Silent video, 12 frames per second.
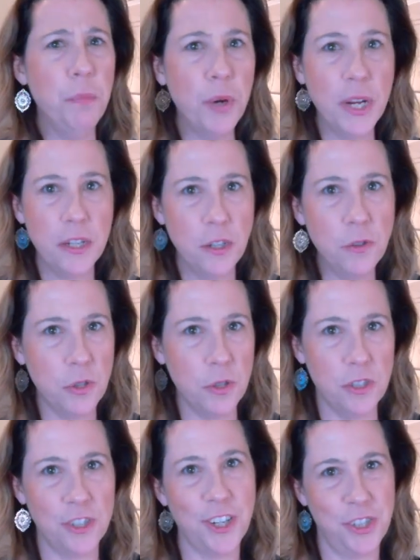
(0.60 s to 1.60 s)
I'm brand new to
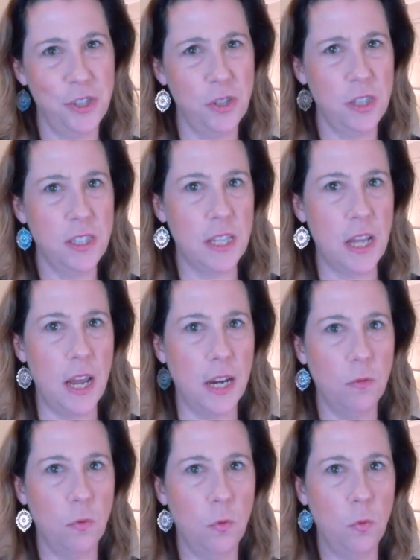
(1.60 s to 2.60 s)
instructional
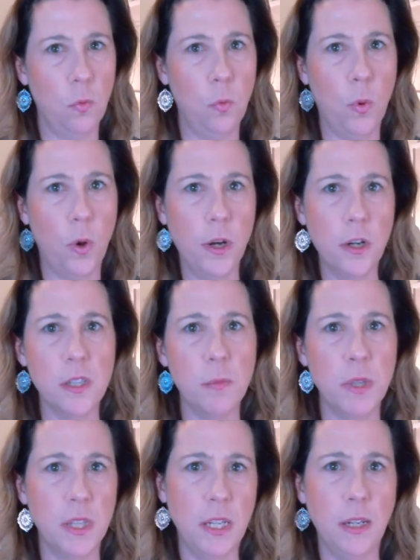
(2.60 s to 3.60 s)
design. What are some
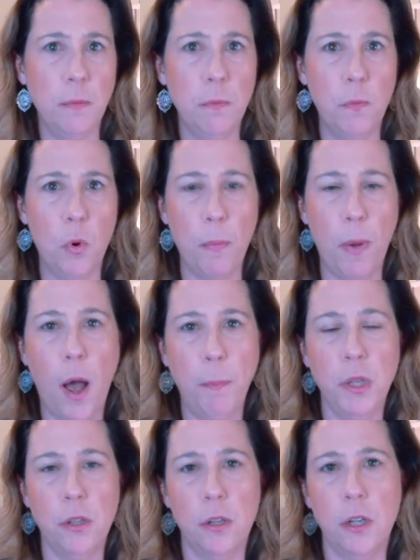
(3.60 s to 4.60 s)
of the more
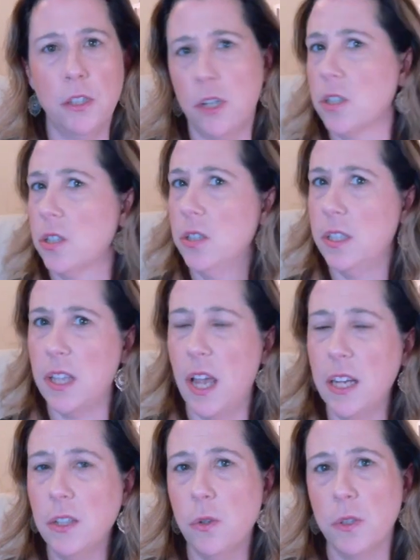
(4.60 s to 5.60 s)
popular instructional
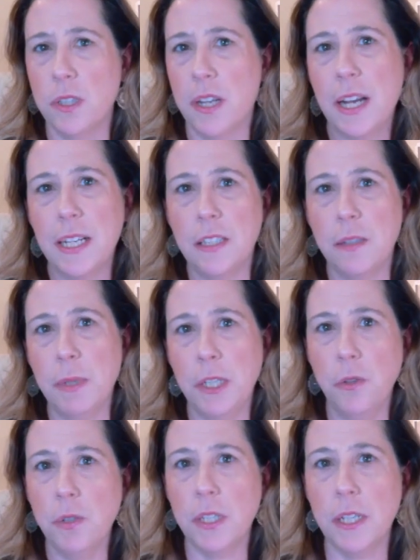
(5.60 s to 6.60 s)
design tools that I need to be
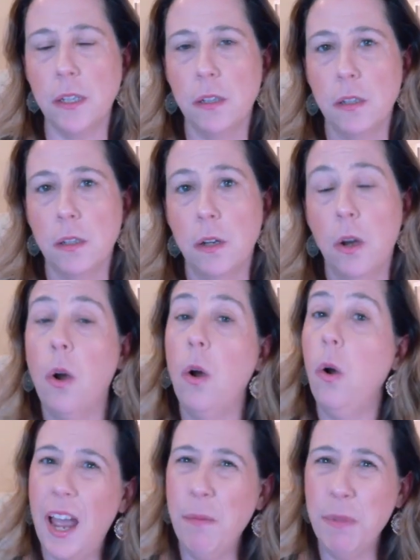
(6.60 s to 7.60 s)
using?
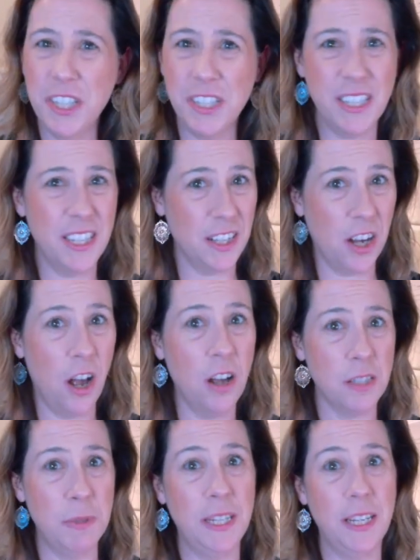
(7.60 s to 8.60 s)
How much is it going to
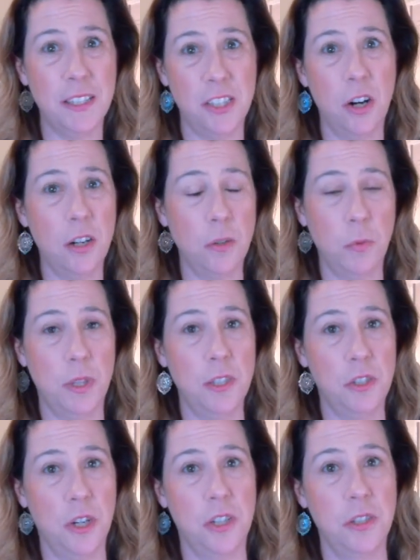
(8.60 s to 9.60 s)
cost me to get started with
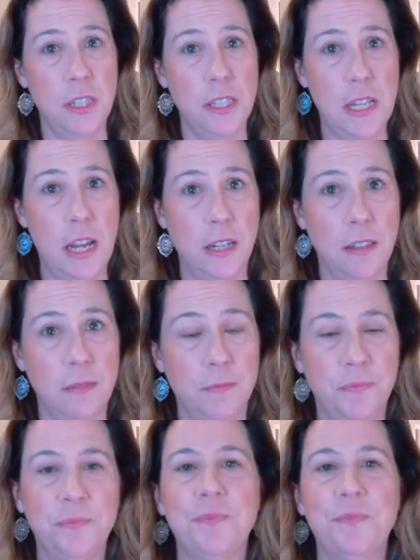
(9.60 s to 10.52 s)
instructional design?